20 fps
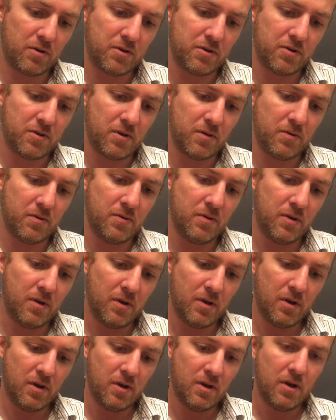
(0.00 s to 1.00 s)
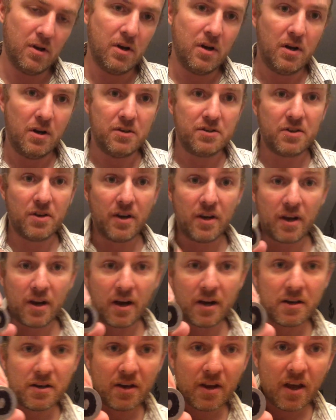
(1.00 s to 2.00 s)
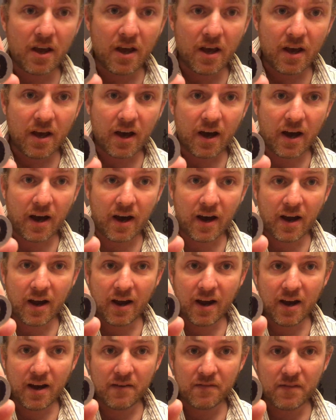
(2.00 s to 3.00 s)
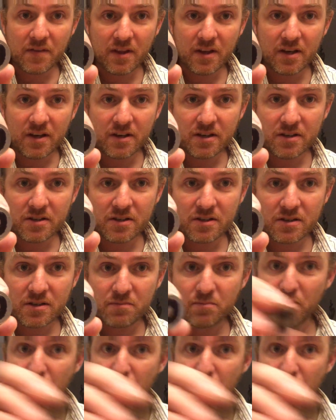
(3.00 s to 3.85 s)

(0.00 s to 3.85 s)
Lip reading: So like I have this